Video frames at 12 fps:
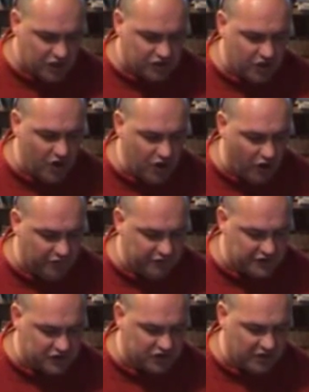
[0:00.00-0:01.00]
Turn off
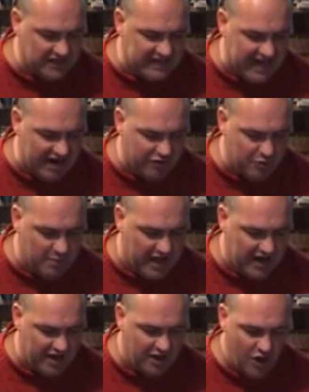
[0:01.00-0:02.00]
the sonic cat
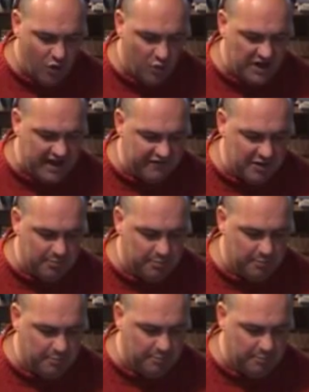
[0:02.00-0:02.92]
repeller whenever